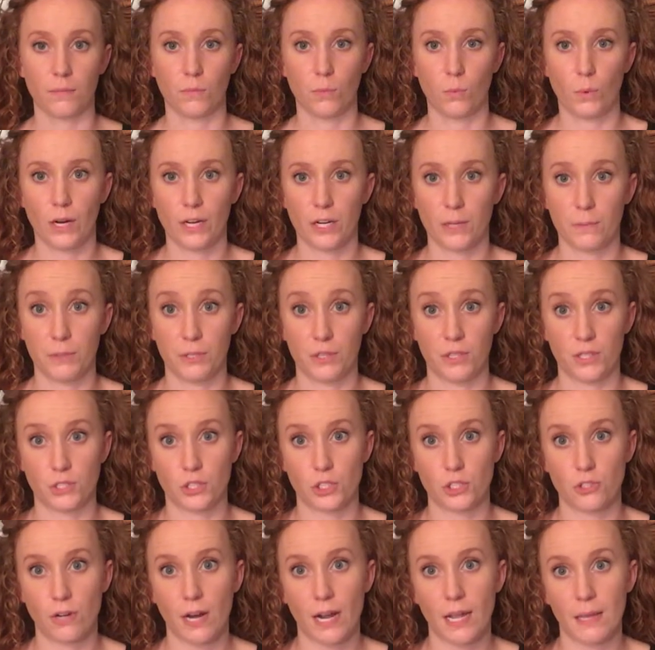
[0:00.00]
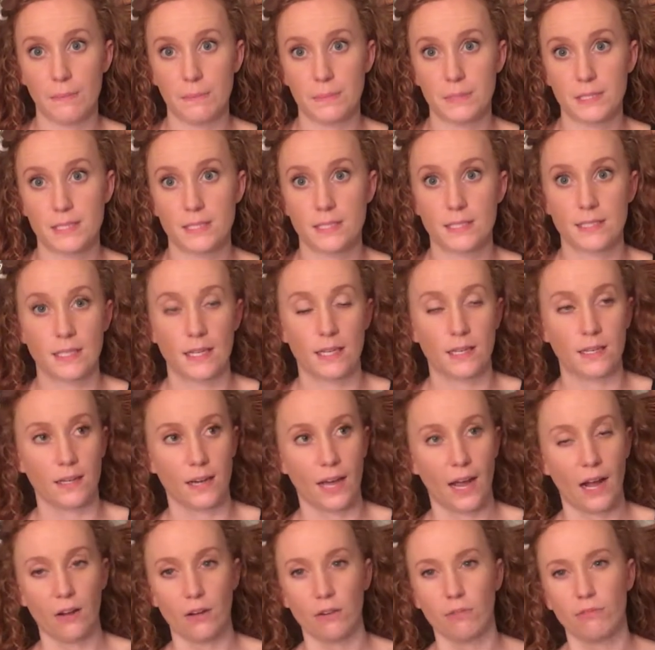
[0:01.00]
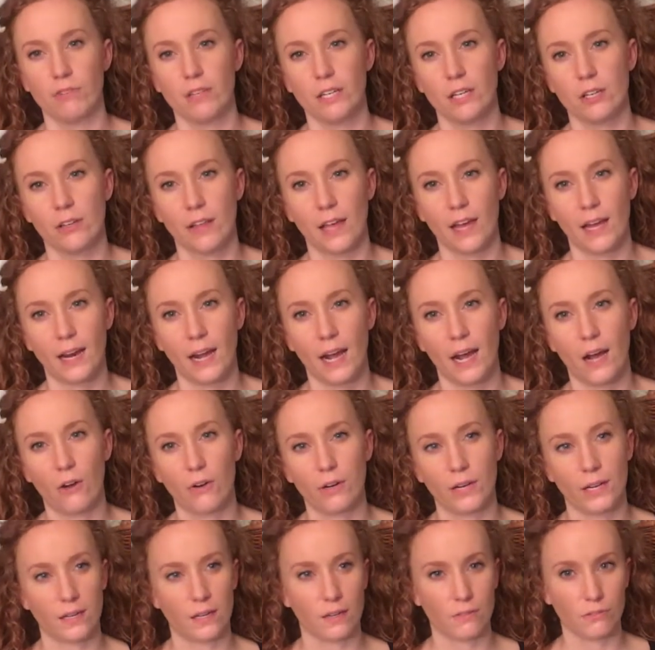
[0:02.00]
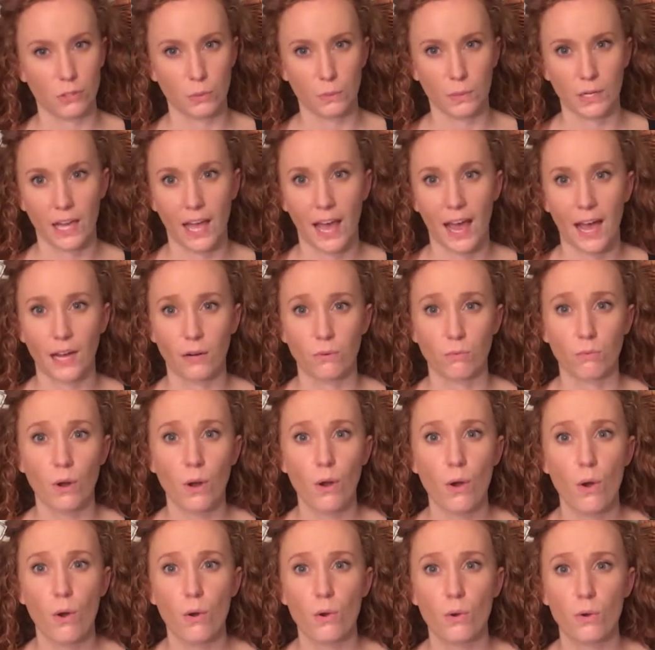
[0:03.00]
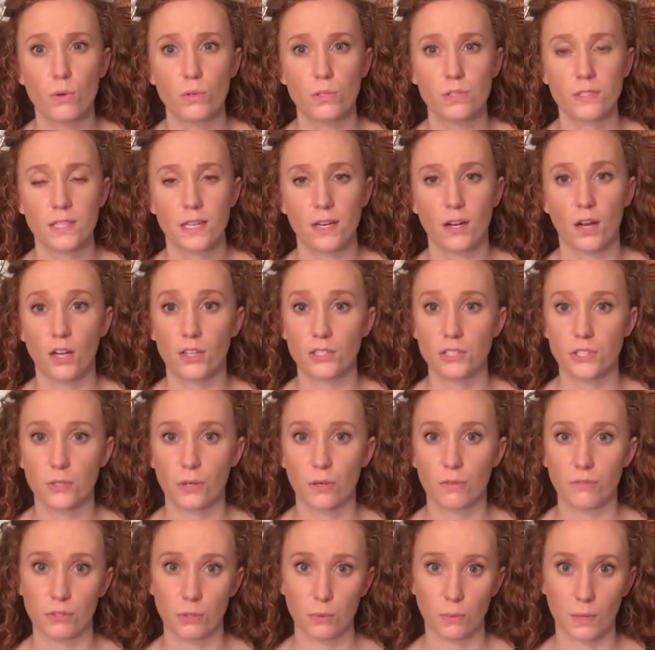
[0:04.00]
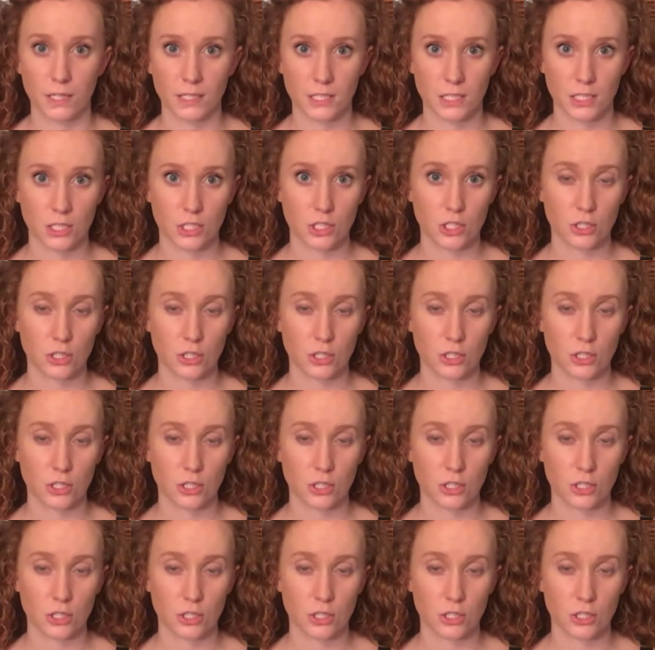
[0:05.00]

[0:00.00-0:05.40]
where to put the stripes and how to figure that out, and if you want to add rows, and also if you want to